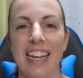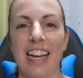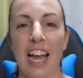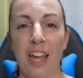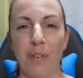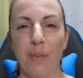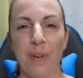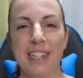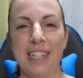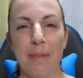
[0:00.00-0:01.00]
Hi
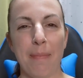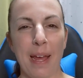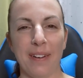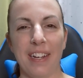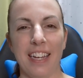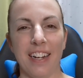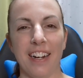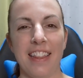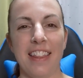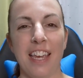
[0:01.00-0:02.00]
everyone, Dead Battery here,
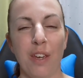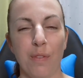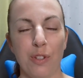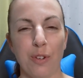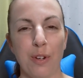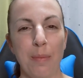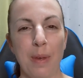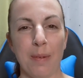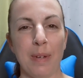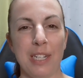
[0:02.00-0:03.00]
and thank you for joining me
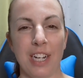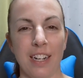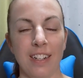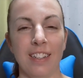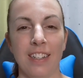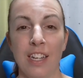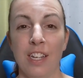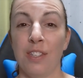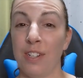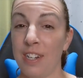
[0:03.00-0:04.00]
on my channel.
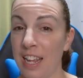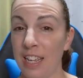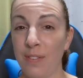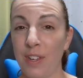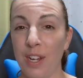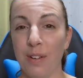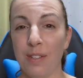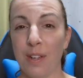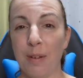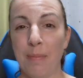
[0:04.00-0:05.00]
So today's video is
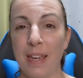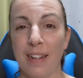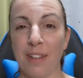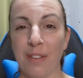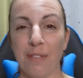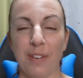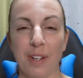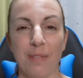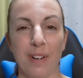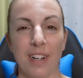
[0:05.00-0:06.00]
going to be another
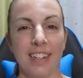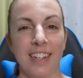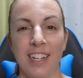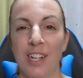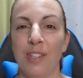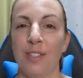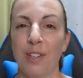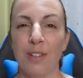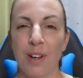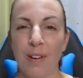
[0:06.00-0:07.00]
fun one. So
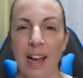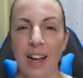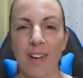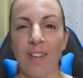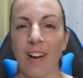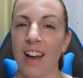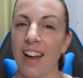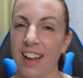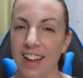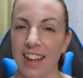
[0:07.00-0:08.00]
you know how
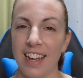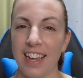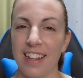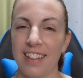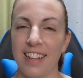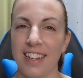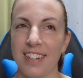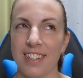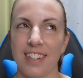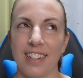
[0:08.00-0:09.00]
I like
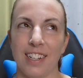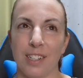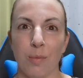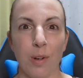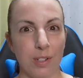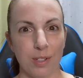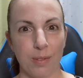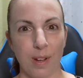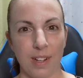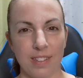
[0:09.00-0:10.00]
to collect Wonder
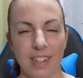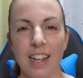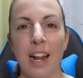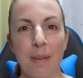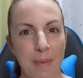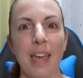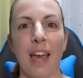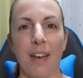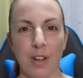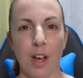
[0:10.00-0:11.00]
Swans, and I may
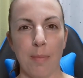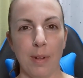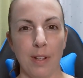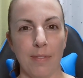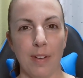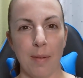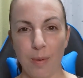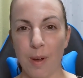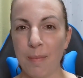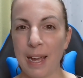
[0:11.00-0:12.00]
have a couple of them.
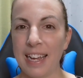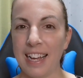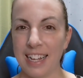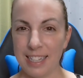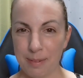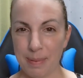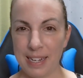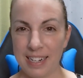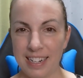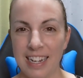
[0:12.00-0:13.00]
Well, my
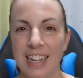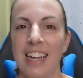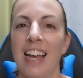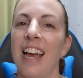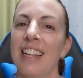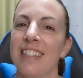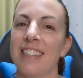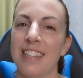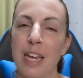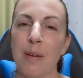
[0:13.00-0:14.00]
husband has a
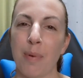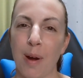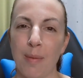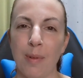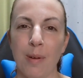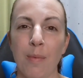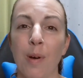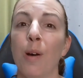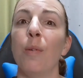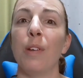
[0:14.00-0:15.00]
slight problem
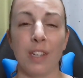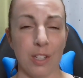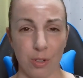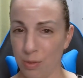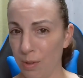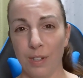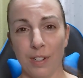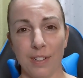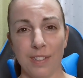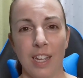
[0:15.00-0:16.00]
with
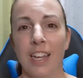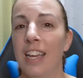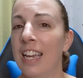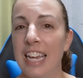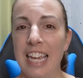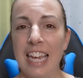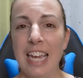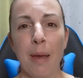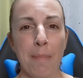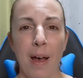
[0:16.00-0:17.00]
controllers.
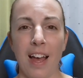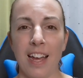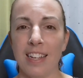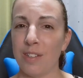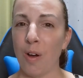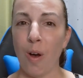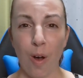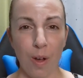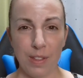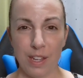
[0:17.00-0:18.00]
He buys
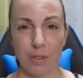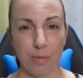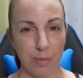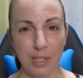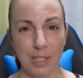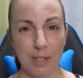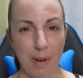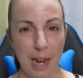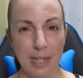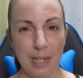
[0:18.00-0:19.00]
all these really
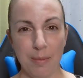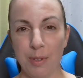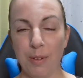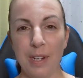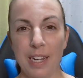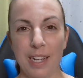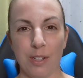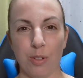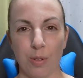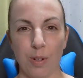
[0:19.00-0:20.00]
random, unique
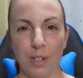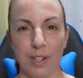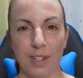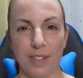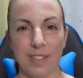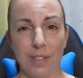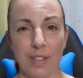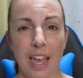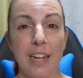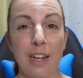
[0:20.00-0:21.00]
controllers,
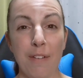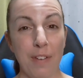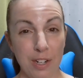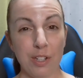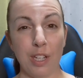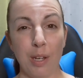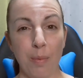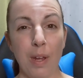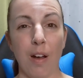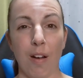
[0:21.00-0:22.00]
and eventually
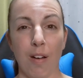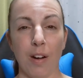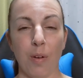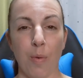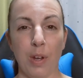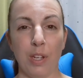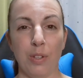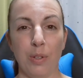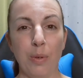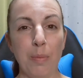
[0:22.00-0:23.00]
we are going
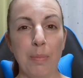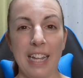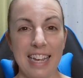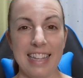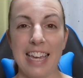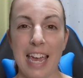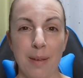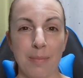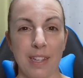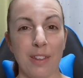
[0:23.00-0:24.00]
to play the
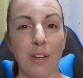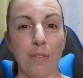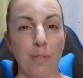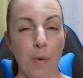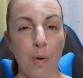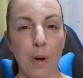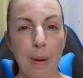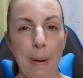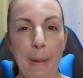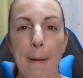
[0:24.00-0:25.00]
games that they're for.
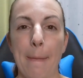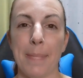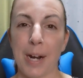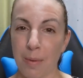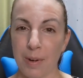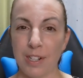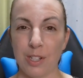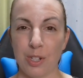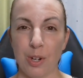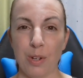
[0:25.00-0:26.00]
But I wanted to
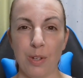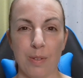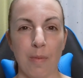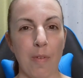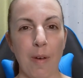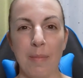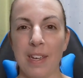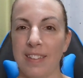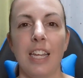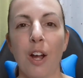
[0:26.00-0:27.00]
show you some of them
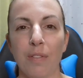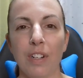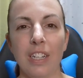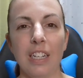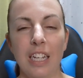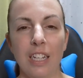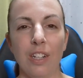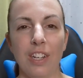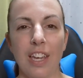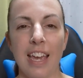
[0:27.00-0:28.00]
because they are really neat
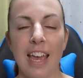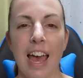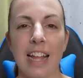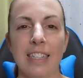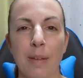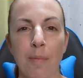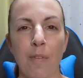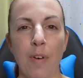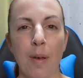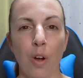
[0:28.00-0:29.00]
looking, and some of
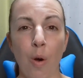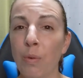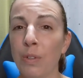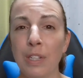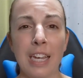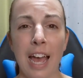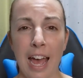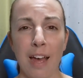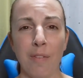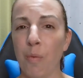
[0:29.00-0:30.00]
them only
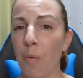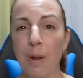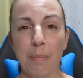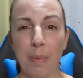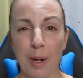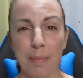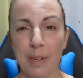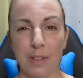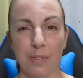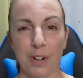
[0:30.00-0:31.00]
have one
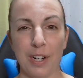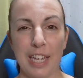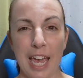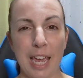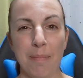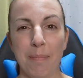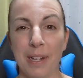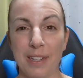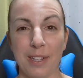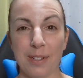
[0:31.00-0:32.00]
purpose for a game,
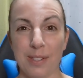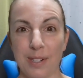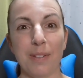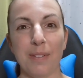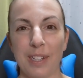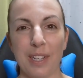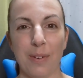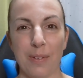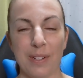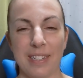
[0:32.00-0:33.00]
but they're still really
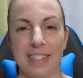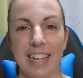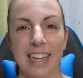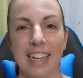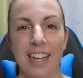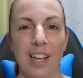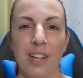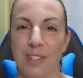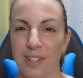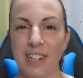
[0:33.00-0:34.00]
cool to see.
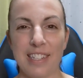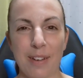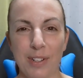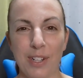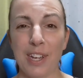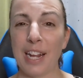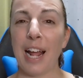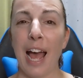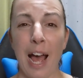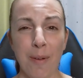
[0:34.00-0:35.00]
So let's have a look at
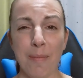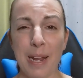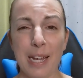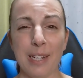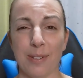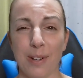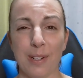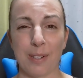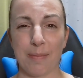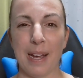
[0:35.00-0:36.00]
how many
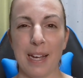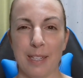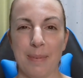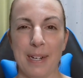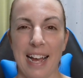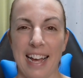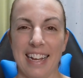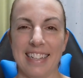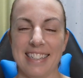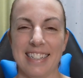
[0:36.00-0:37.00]
controllers my husband
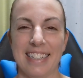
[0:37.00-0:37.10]
has.